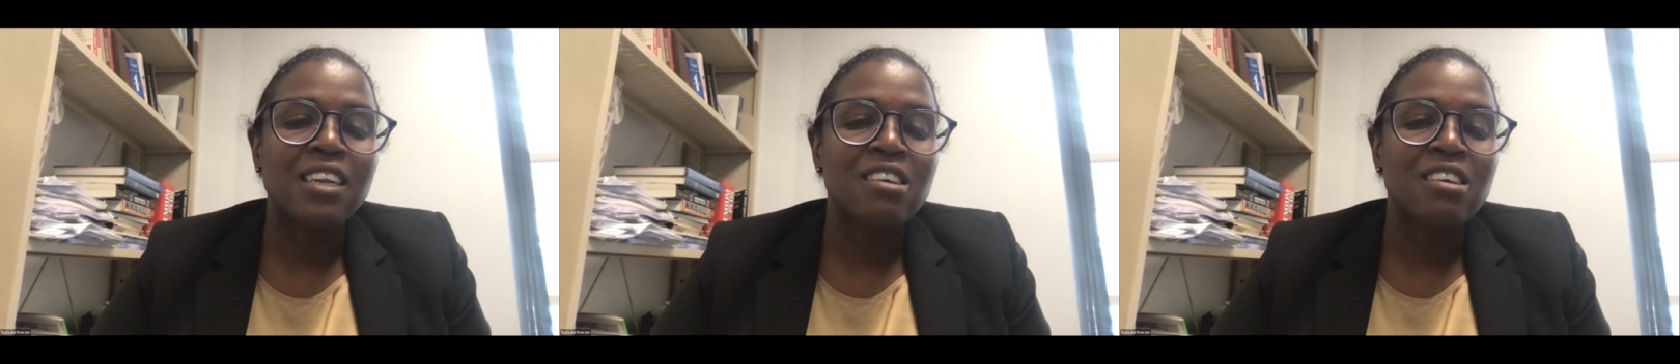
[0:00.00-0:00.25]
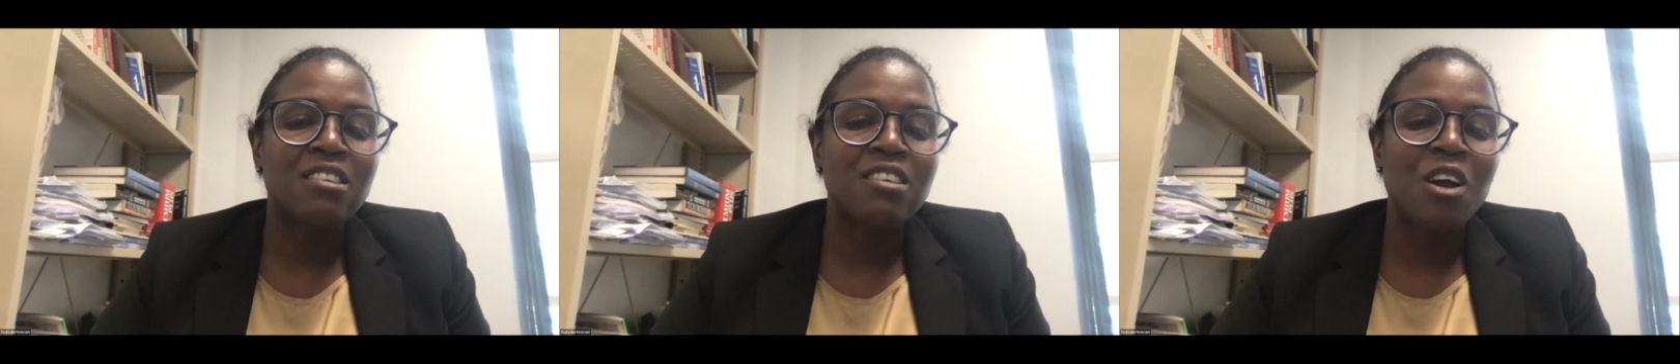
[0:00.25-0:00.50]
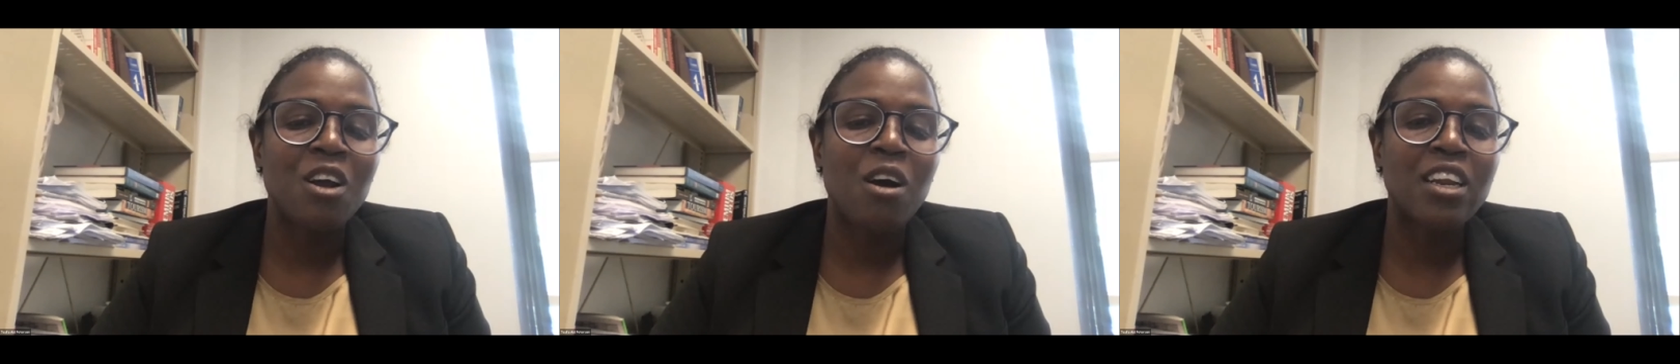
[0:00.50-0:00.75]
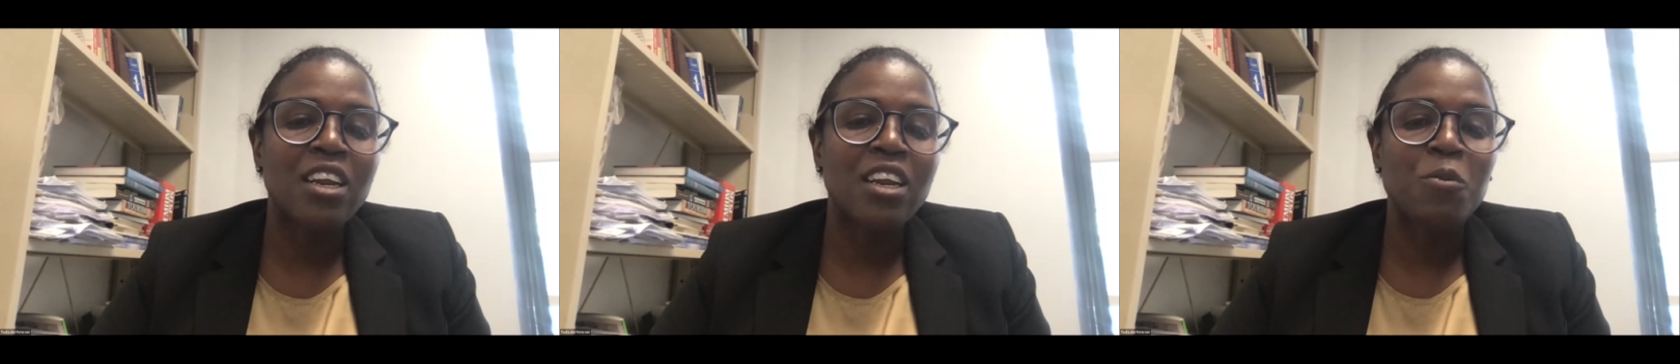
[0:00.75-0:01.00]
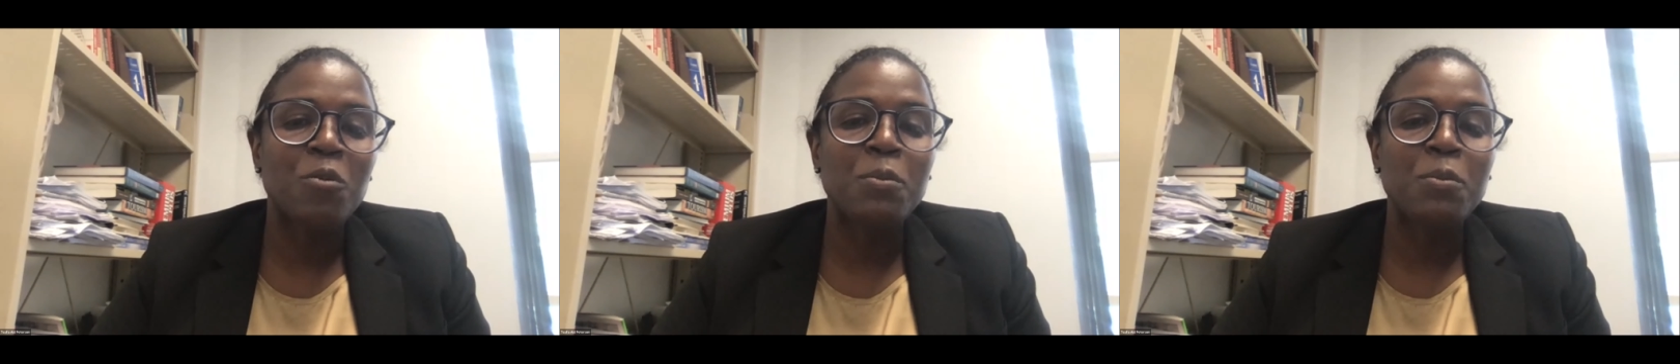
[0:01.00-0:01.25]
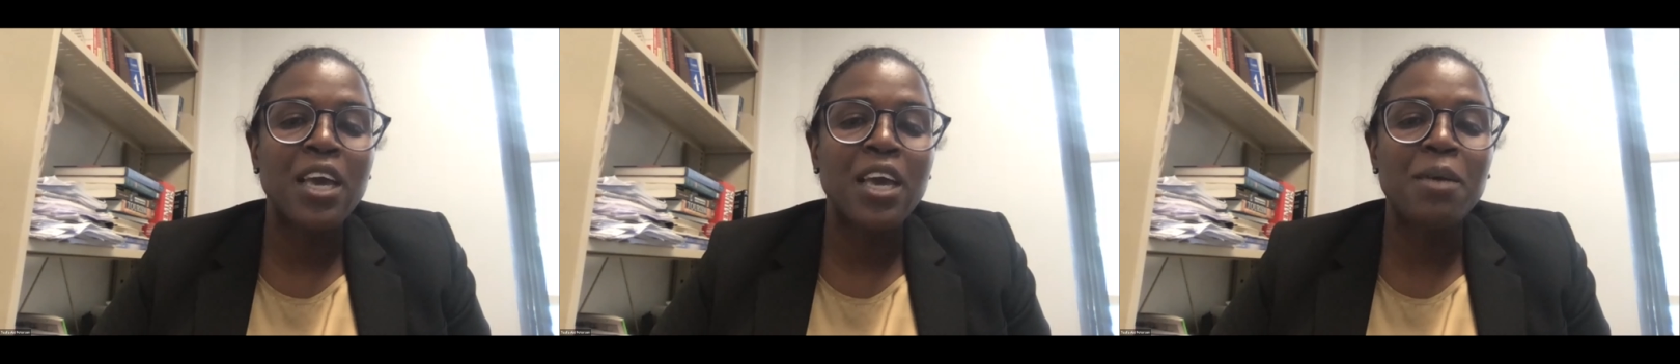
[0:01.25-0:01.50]
listening on here will
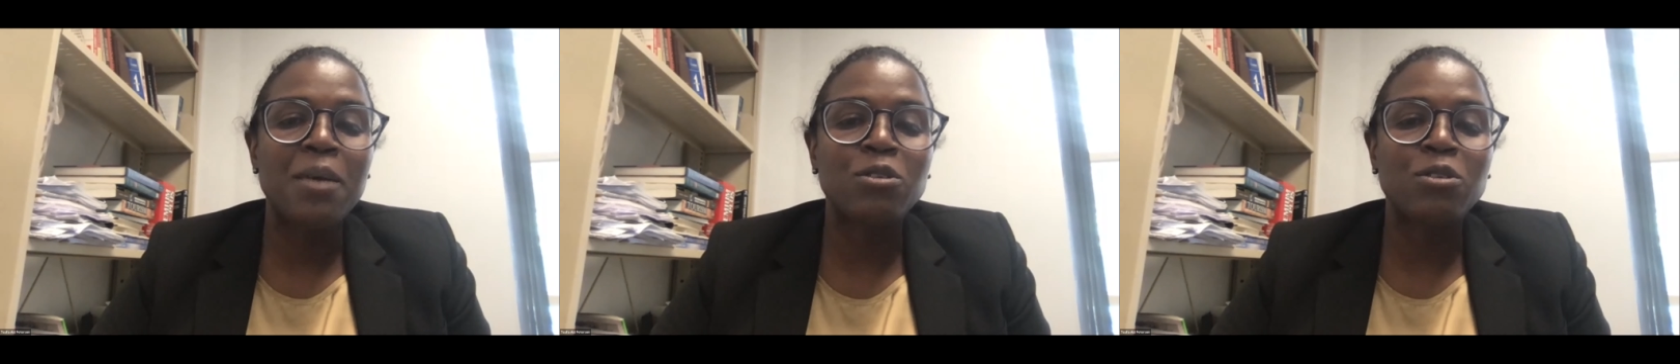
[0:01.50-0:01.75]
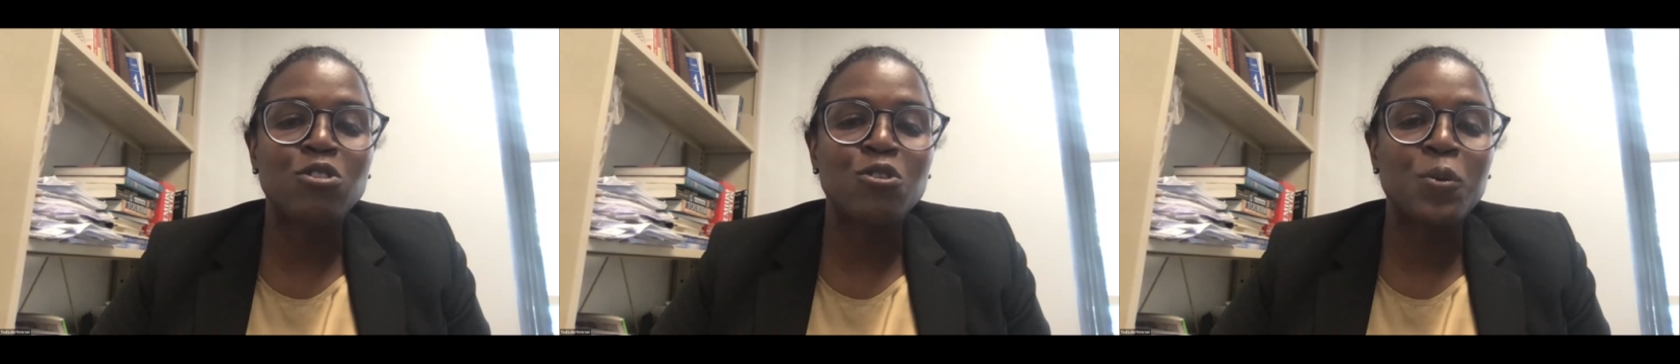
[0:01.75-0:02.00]
be able